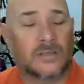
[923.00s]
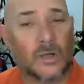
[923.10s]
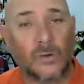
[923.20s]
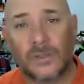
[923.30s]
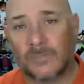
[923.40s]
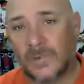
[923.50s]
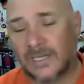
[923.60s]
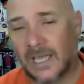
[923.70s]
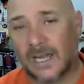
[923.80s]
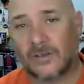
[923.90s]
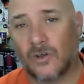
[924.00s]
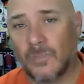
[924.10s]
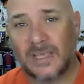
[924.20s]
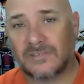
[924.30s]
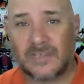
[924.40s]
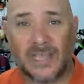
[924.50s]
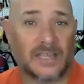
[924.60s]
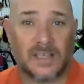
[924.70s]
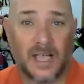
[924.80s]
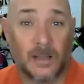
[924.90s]
go to the
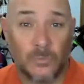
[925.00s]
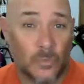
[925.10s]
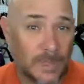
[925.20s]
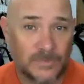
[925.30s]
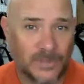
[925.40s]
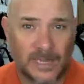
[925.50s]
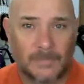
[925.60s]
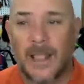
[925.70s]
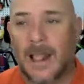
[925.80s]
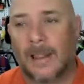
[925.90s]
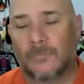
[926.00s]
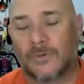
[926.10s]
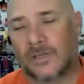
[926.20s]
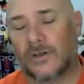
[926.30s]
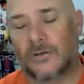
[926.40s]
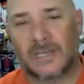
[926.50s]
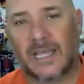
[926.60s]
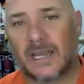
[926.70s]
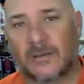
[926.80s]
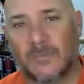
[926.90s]
mañananomas.com website. When you go to
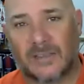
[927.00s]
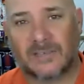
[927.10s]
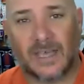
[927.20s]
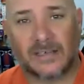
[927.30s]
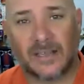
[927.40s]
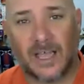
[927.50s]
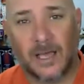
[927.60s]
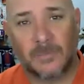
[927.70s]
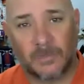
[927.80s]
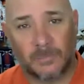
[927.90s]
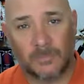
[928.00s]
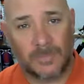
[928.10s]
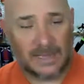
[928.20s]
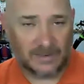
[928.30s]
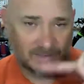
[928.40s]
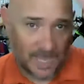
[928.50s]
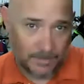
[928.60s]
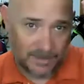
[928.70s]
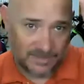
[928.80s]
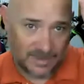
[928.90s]
mañananomas.com, it'll at the
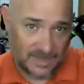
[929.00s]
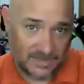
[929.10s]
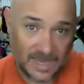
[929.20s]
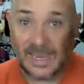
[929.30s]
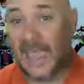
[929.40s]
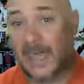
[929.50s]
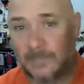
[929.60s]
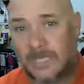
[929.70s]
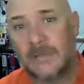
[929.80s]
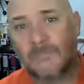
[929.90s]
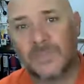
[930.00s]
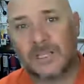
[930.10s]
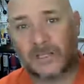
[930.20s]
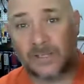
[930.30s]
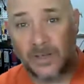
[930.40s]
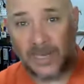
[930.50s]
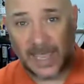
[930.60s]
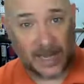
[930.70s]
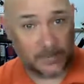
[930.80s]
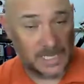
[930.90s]
top it says Academy. Click on
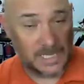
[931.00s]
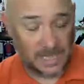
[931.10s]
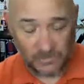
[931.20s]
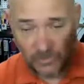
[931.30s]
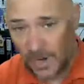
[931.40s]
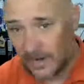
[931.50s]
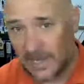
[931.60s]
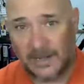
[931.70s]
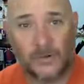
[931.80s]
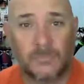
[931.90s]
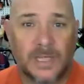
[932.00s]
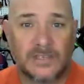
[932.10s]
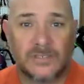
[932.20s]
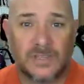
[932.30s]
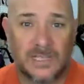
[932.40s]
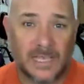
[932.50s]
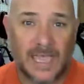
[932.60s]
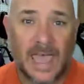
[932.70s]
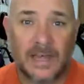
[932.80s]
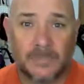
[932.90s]
Academy, and right on that homepage to the
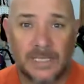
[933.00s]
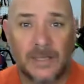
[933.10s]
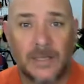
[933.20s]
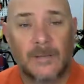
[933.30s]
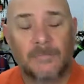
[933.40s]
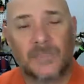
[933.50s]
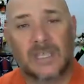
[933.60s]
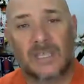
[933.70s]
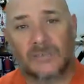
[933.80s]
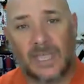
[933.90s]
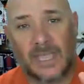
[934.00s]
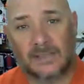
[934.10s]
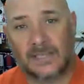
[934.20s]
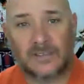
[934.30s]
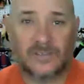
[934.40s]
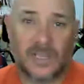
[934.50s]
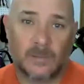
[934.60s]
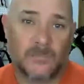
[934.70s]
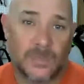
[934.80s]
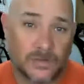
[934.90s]
Academy is a link to sign
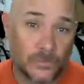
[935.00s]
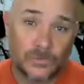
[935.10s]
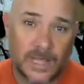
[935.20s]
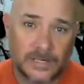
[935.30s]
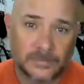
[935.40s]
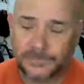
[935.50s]
up for the newsletter.